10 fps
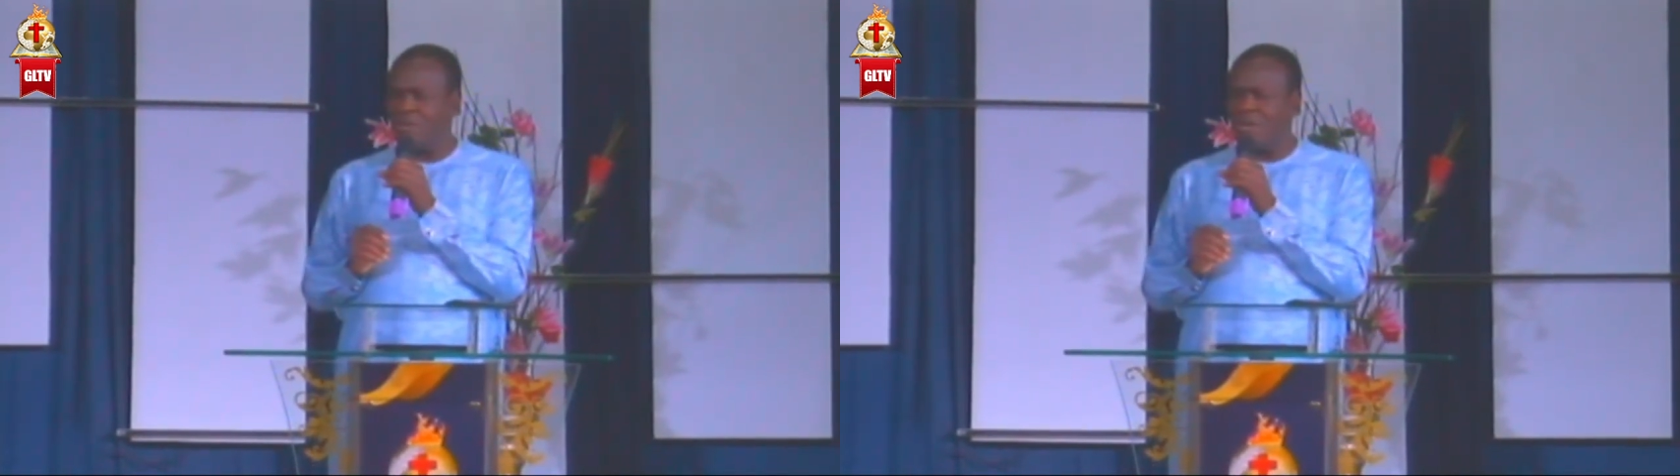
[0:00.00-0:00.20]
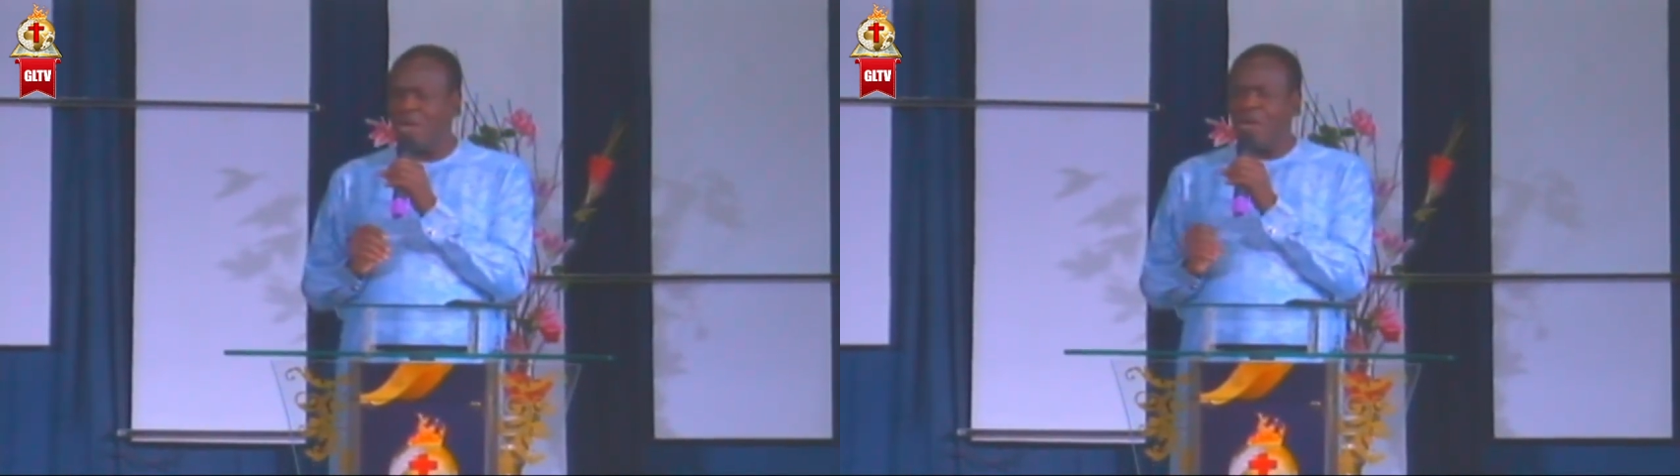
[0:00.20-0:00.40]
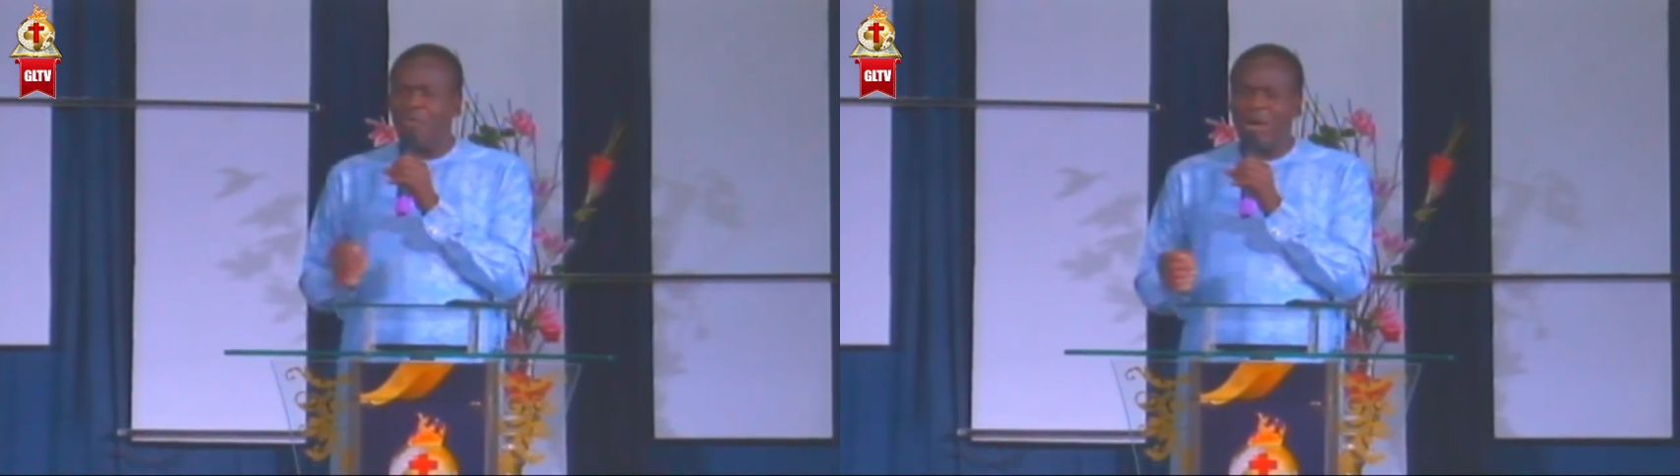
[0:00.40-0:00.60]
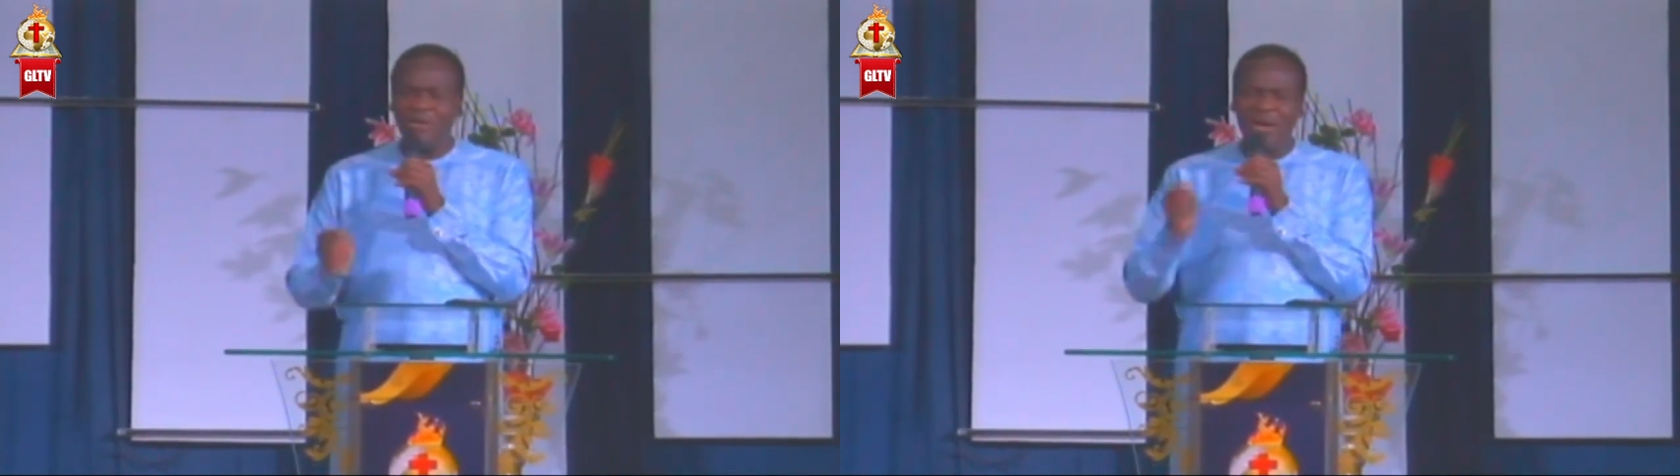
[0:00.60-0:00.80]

When you are not